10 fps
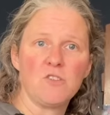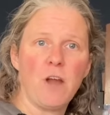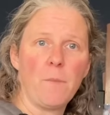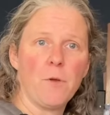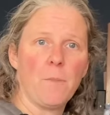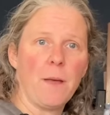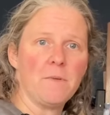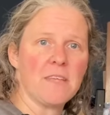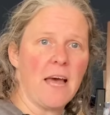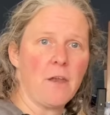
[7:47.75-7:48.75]
trap your
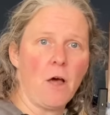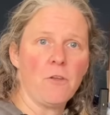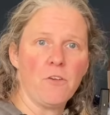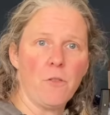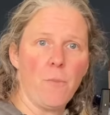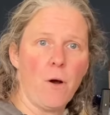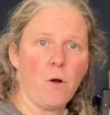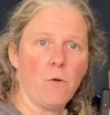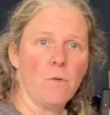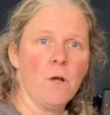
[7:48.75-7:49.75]
baby's hand under the
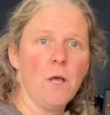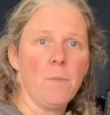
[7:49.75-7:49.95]
buckle,